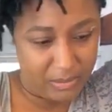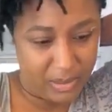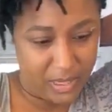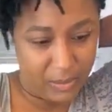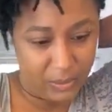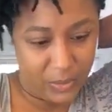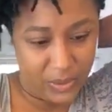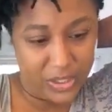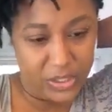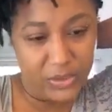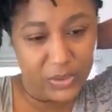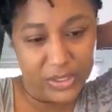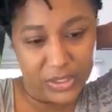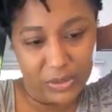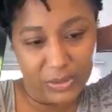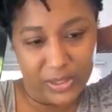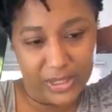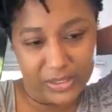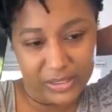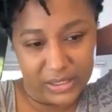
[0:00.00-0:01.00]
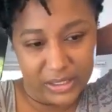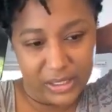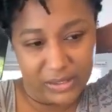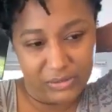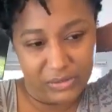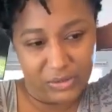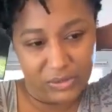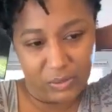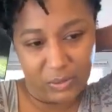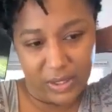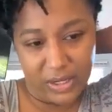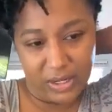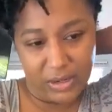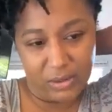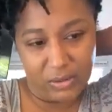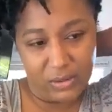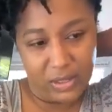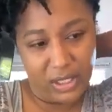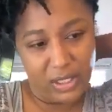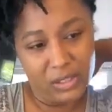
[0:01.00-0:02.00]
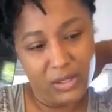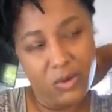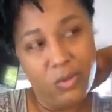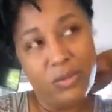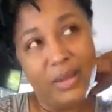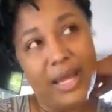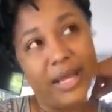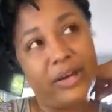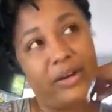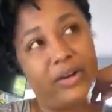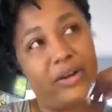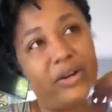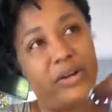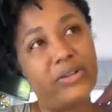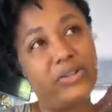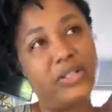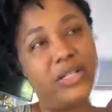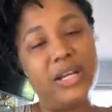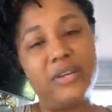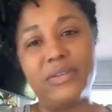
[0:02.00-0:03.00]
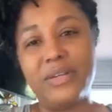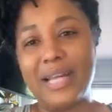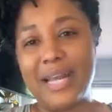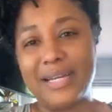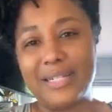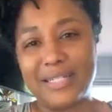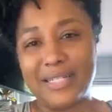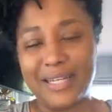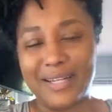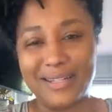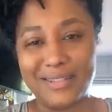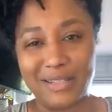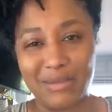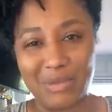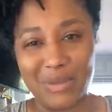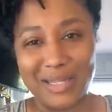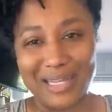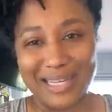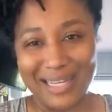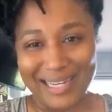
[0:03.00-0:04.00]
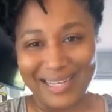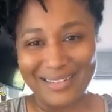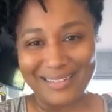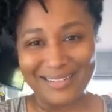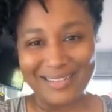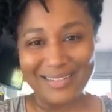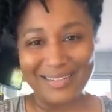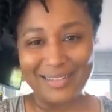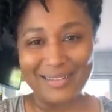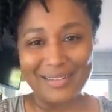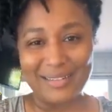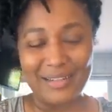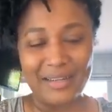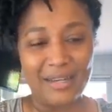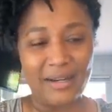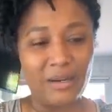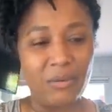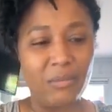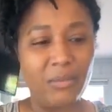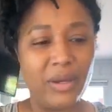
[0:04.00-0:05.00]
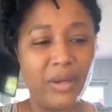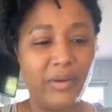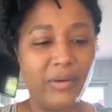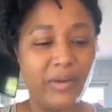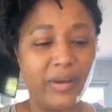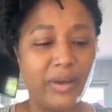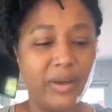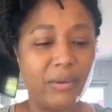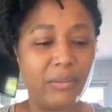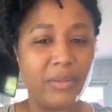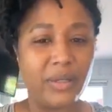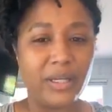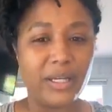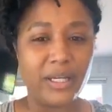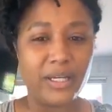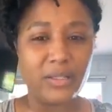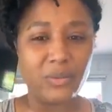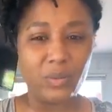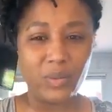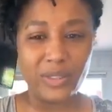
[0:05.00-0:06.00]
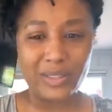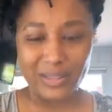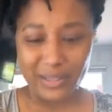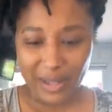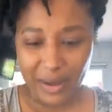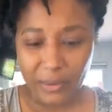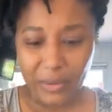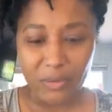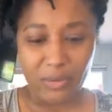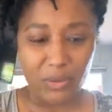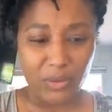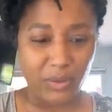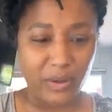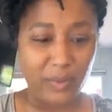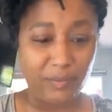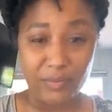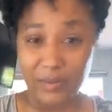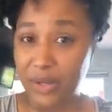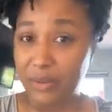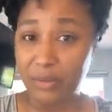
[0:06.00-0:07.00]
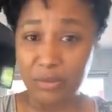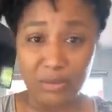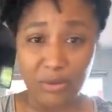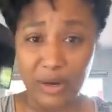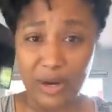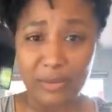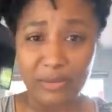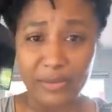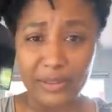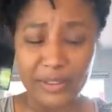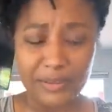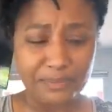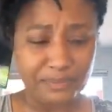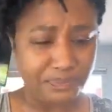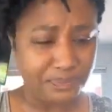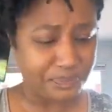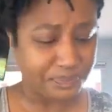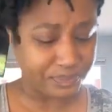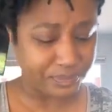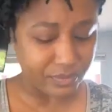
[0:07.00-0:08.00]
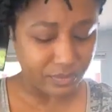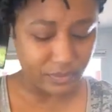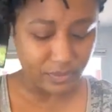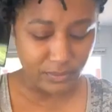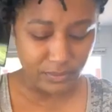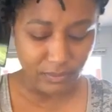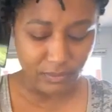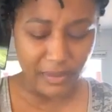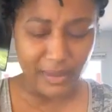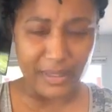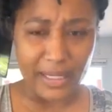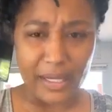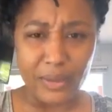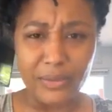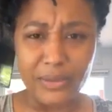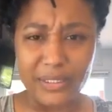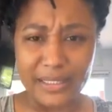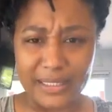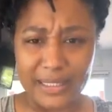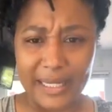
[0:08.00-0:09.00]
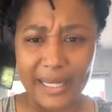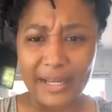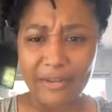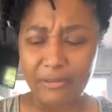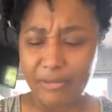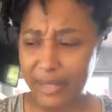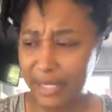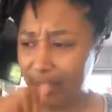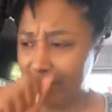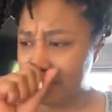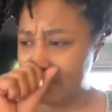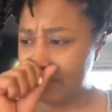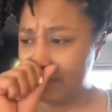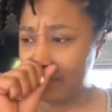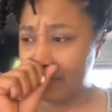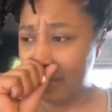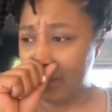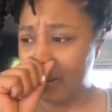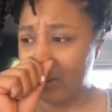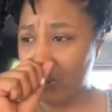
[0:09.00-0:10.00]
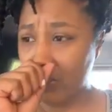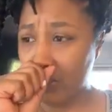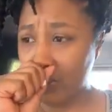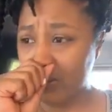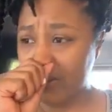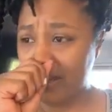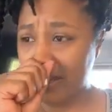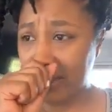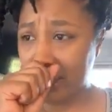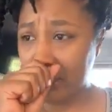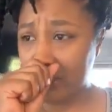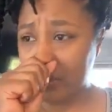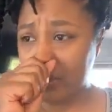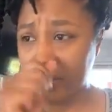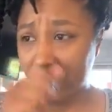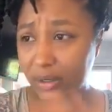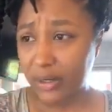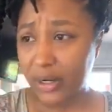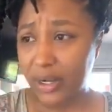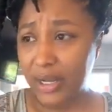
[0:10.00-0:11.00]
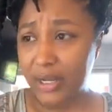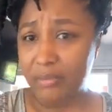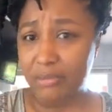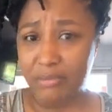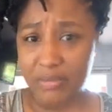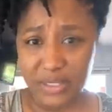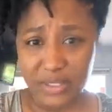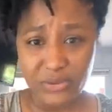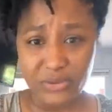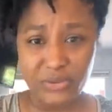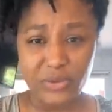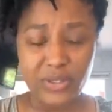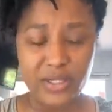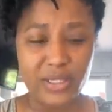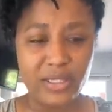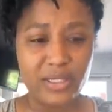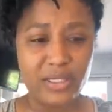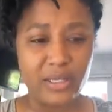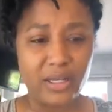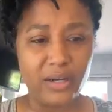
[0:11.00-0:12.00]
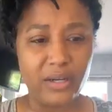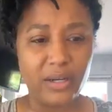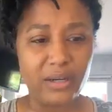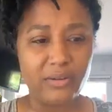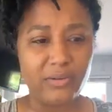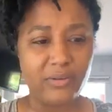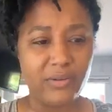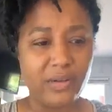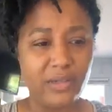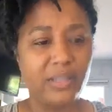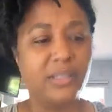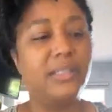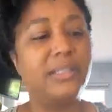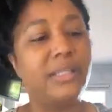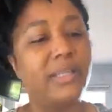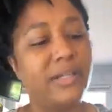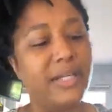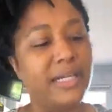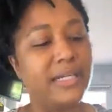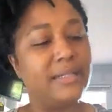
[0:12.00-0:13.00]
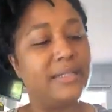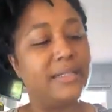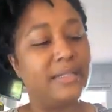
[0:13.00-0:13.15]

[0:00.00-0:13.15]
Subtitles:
But we do it to ourselves as well. Little black girls never got a chance to be innocent in America because once they were born, they were property. they were slave babies or they were mistresses of the